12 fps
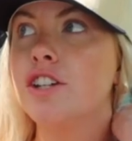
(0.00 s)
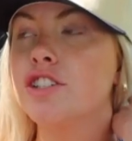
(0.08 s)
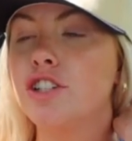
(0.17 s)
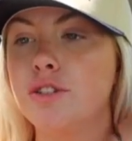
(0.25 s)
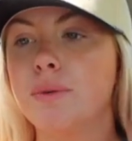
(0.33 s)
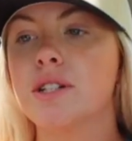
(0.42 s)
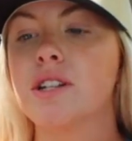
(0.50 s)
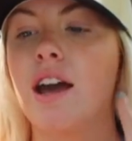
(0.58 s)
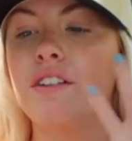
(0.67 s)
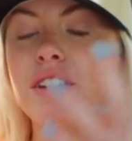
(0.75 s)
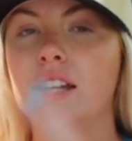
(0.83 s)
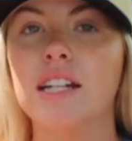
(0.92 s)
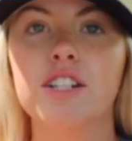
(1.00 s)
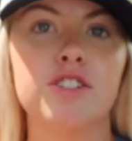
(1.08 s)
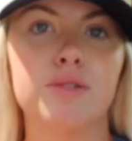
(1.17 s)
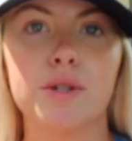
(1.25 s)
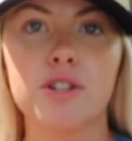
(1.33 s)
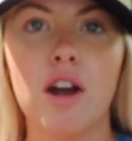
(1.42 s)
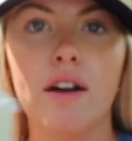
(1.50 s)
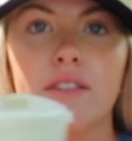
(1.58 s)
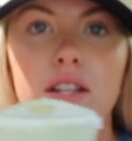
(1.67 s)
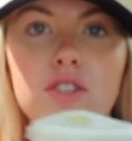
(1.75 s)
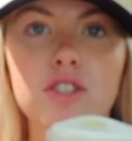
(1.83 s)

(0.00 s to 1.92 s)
too much caffeine and too much coffee,